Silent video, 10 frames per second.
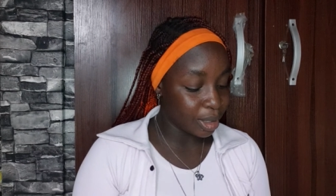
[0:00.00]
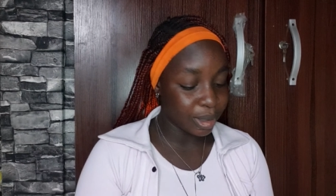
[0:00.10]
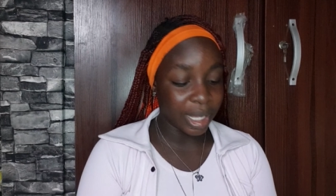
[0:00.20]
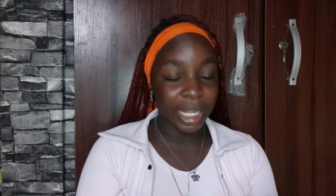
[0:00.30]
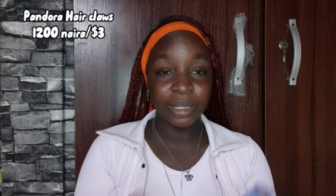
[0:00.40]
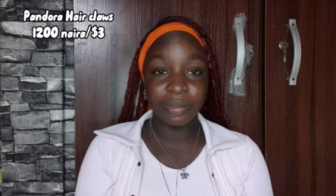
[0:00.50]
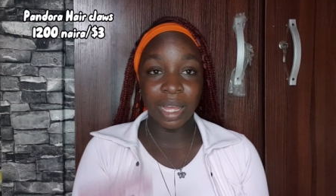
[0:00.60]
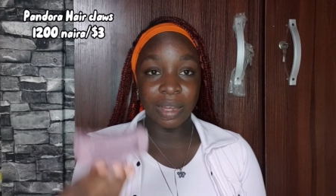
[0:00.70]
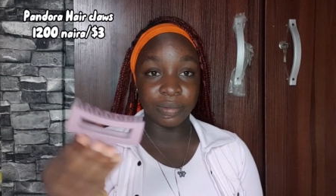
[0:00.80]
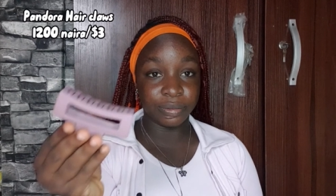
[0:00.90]
so i kind of
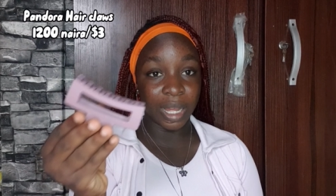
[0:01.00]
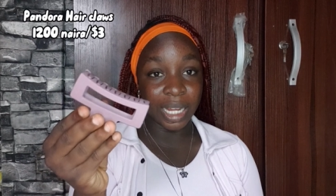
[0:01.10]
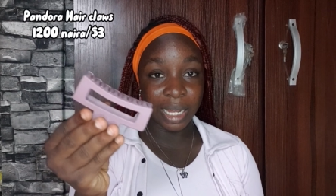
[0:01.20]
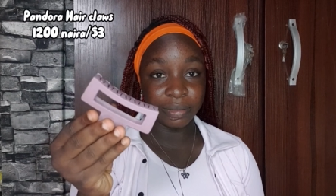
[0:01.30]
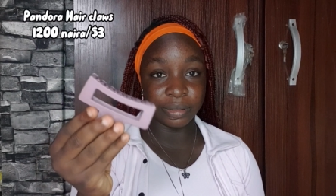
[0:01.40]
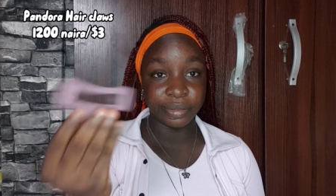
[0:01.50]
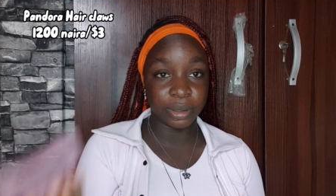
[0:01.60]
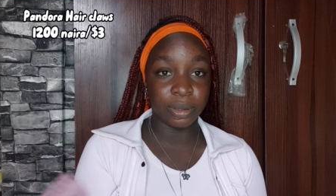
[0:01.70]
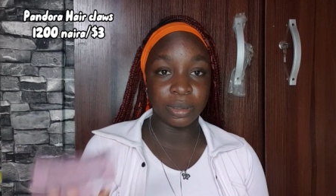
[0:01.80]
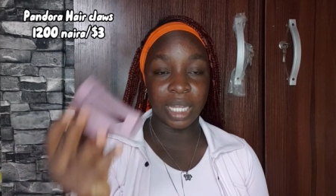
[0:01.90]
have i have
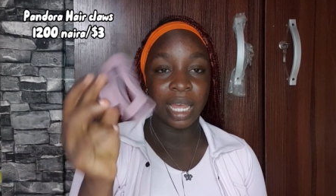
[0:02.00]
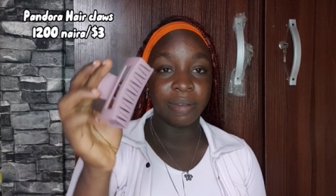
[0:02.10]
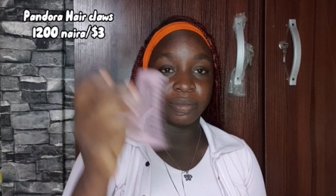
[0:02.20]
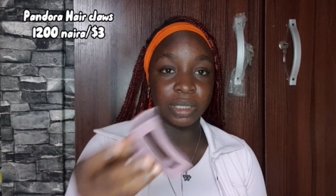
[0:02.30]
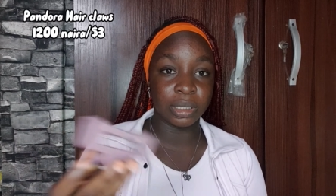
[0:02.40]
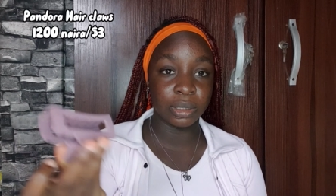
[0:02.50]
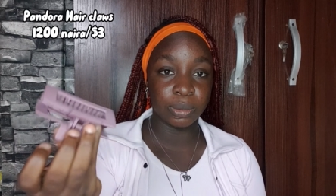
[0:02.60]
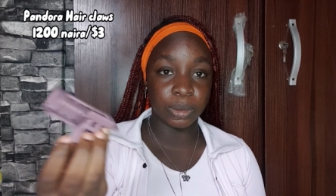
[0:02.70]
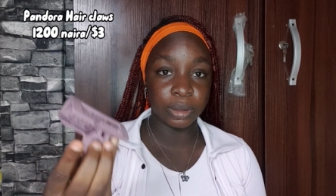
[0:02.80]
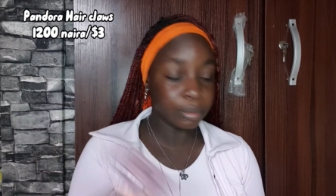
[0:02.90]
different colors i have this
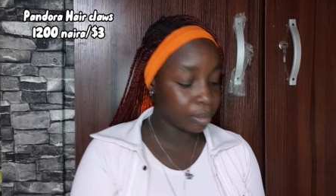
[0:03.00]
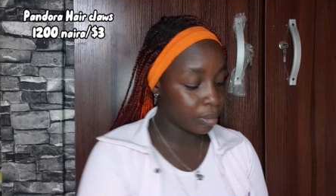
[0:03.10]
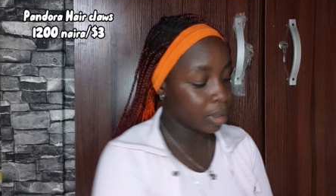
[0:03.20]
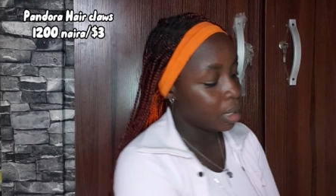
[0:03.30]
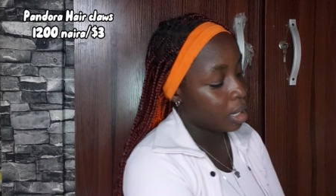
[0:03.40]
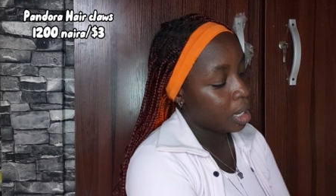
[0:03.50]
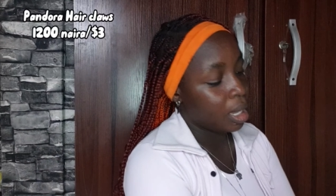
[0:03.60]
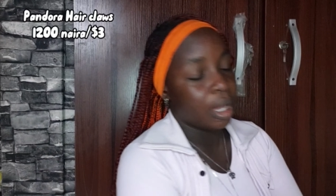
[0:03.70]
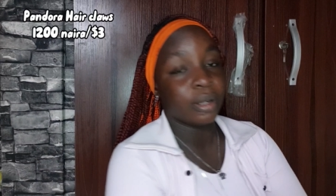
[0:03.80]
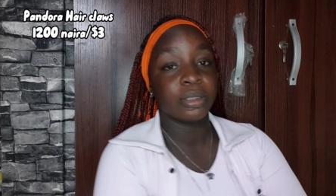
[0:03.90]
one
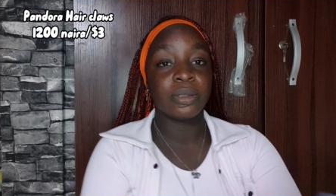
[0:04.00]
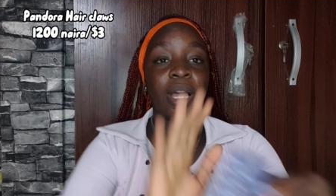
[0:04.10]
i also